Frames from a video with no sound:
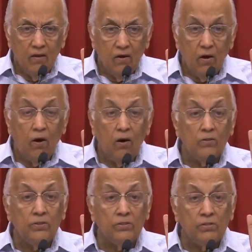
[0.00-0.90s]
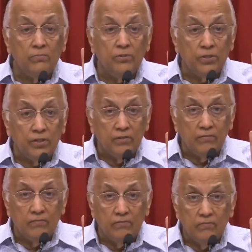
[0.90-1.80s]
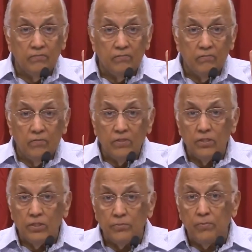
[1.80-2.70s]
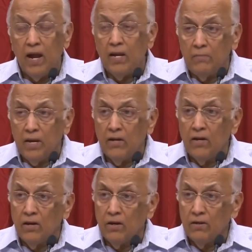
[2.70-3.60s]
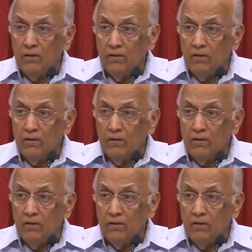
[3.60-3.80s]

All scripture is inspired by God